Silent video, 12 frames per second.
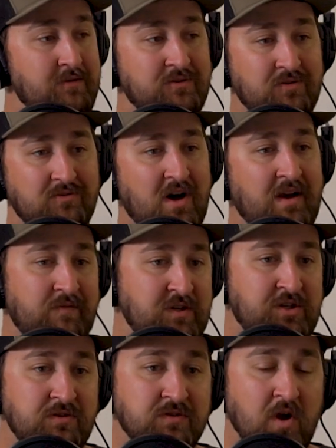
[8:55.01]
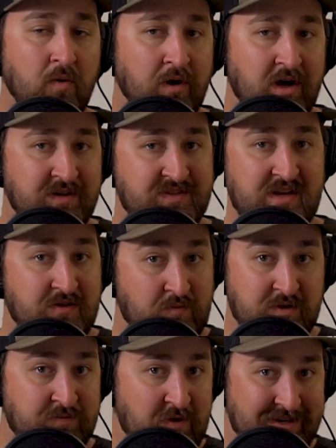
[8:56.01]
There's a lot of issues going on in
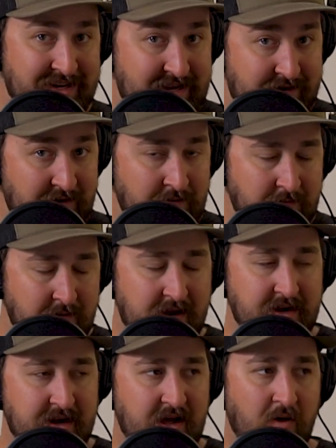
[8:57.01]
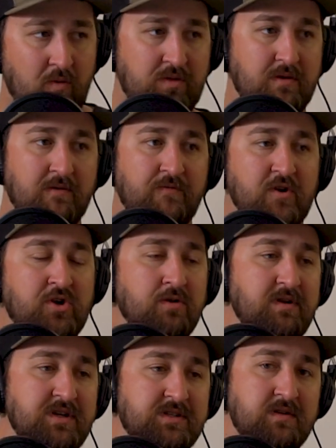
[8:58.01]
Southwest Montana right now with their
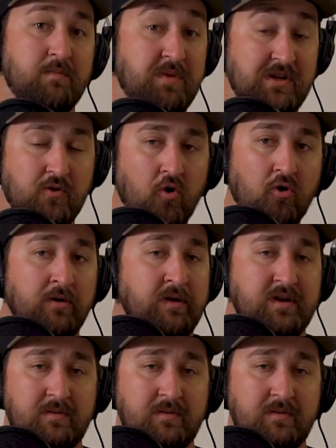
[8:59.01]
fisheries of the big hole